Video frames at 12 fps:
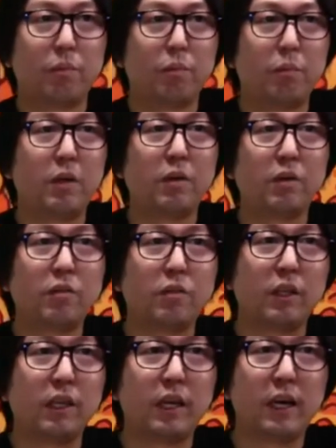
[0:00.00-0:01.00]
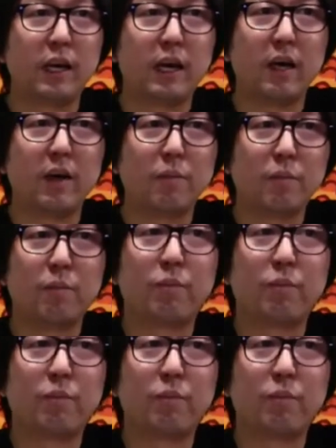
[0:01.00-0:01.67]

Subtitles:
because the